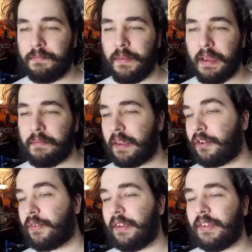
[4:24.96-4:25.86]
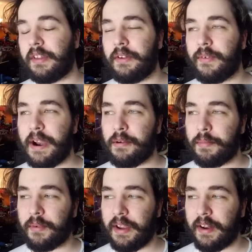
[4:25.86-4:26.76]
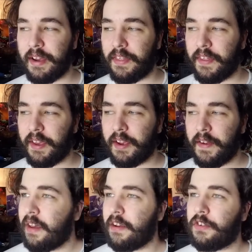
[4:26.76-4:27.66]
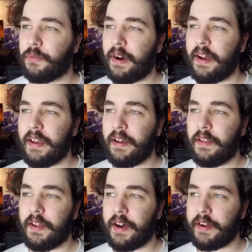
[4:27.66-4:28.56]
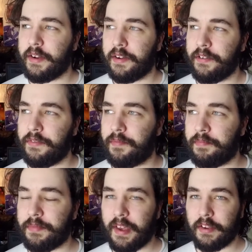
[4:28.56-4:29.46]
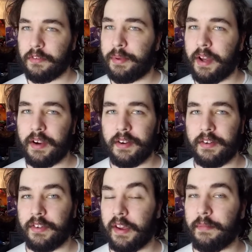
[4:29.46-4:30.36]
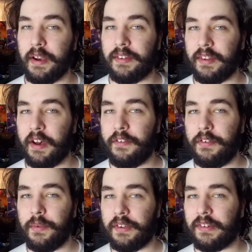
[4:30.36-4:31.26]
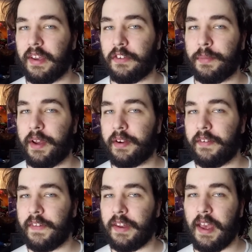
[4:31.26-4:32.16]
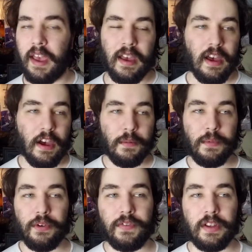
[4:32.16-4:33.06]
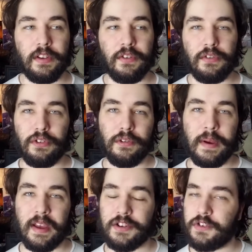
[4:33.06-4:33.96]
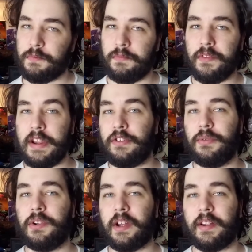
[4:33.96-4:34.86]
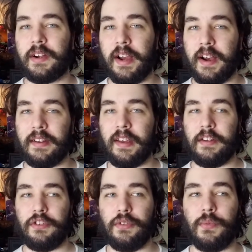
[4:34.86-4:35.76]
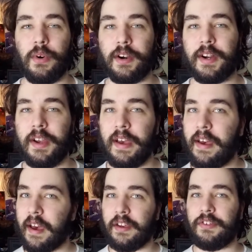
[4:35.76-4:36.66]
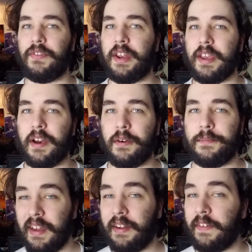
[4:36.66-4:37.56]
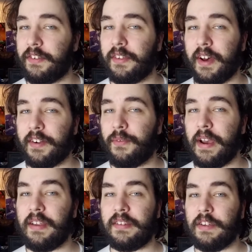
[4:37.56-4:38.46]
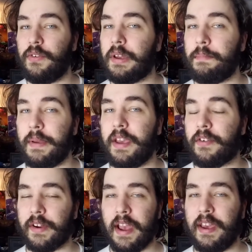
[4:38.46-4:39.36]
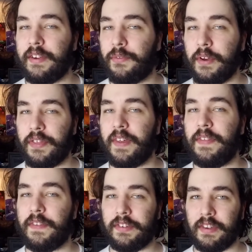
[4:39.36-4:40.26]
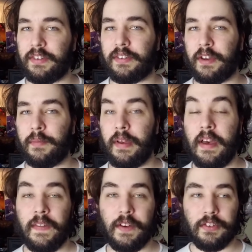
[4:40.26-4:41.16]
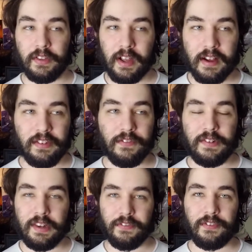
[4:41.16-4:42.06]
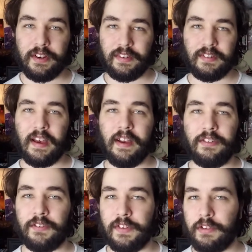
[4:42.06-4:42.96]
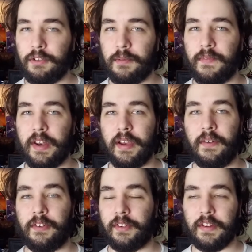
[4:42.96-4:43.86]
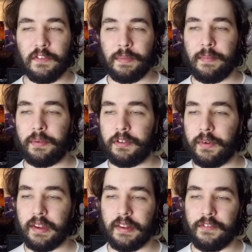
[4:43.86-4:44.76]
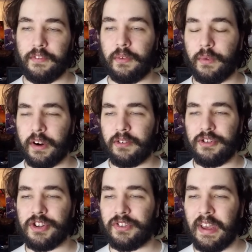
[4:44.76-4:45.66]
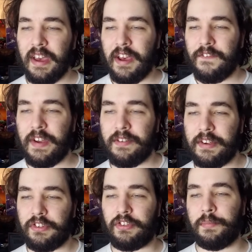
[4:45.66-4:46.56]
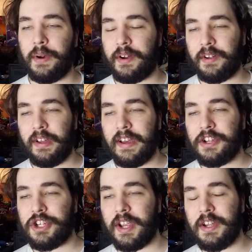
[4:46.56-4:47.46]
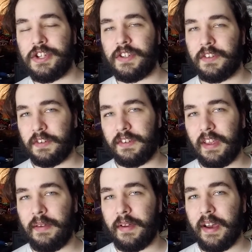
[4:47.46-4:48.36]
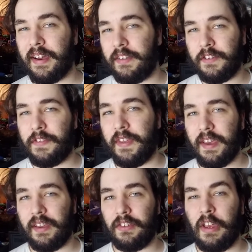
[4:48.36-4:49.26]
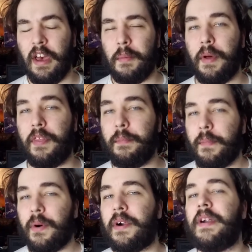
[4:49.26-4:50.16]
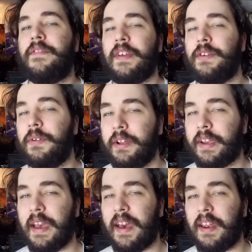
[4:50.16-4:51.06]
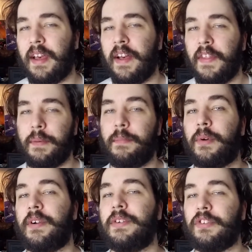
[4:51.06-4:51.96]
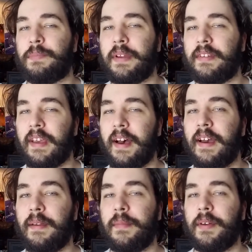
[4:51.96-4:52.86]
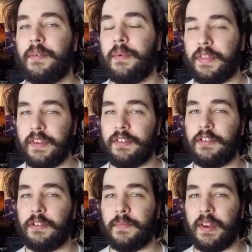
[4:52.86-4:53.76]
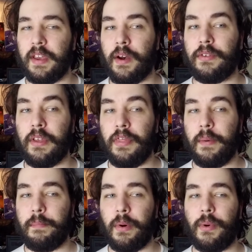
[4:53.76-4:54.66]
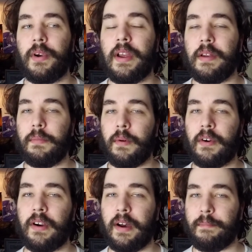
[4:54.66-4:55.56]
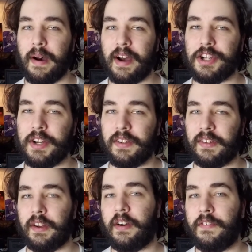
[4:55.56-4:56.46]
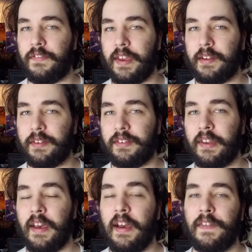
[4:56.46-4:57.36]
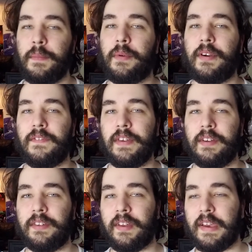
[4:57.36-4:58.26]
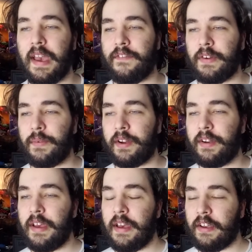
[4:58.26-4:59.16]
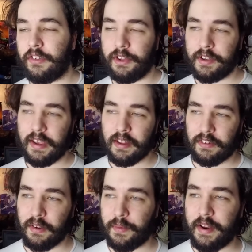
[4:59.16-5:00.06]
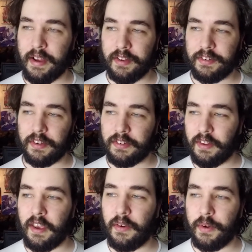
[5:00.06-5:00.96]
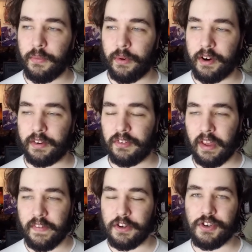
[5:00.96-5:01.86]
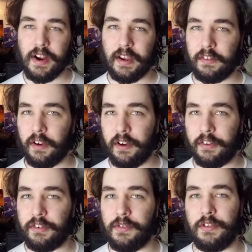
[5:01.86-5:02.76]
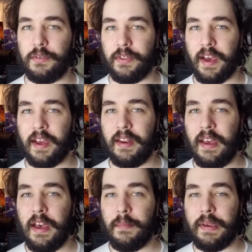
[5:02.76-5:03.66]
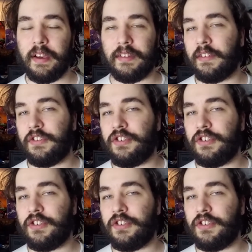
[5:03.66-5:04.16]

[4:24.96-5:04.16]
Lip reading: increasingly rare breed, I think. It's why a lot of text bloggers like myself, who was a text blogger in the day, moved to YouTube and just retooled all our content to work as a video. Now, there's a lot of ways that you can be creative within the system. There's lots of different styles of YouTube video. There's lots of people doing different work or just very small changes on the same kinds of things. But the more of it you look at, the more you spend time with these YouTube videos, the more and more homogenous it all feels. The more it feels like everyone is looking at someone else, seeing what works, and then trying to also do that. Because it's